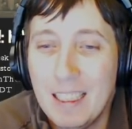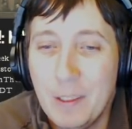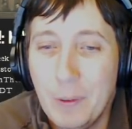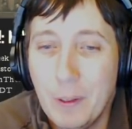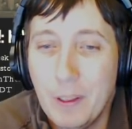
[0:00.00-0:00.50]

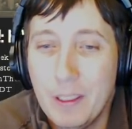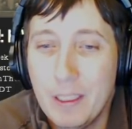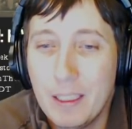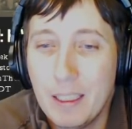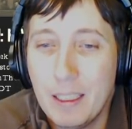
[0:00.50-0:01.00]

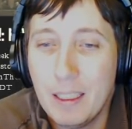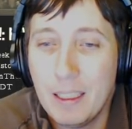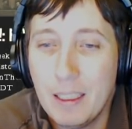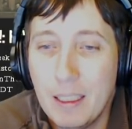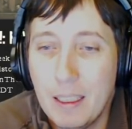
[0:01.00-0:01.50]
World,
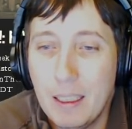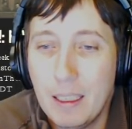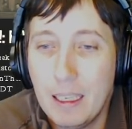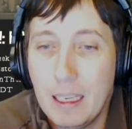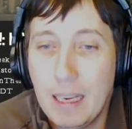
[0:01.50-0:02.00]

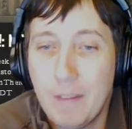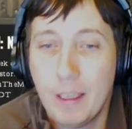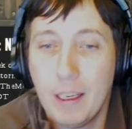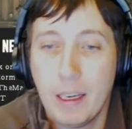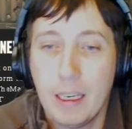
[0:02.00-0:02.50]
have
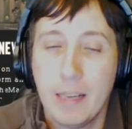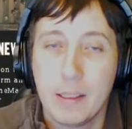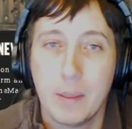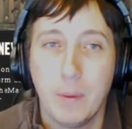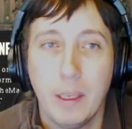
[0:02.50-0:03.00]
I not
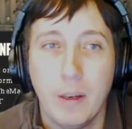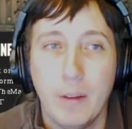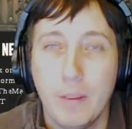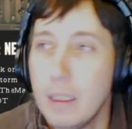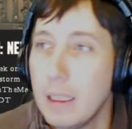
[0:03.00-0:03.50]
announced the winner
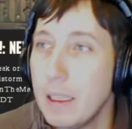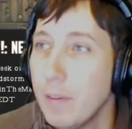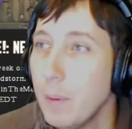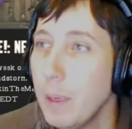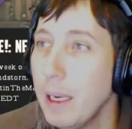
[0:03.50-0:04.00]
of the
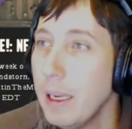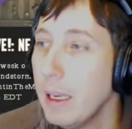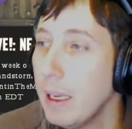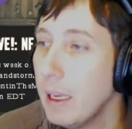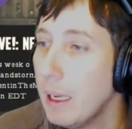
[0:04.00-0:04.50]
giveaway?
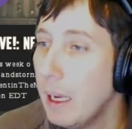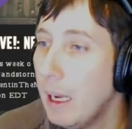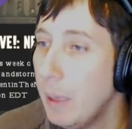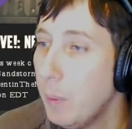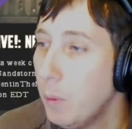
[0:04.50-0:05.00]

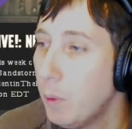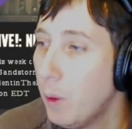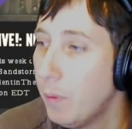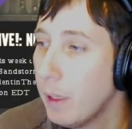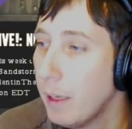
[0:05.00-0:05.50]
I will
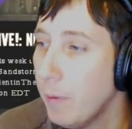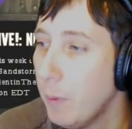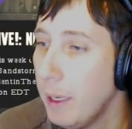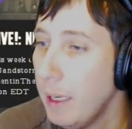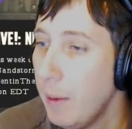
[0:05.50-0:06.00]
roll for the
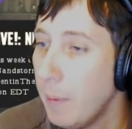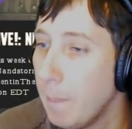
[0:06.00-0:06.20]
giveaway now.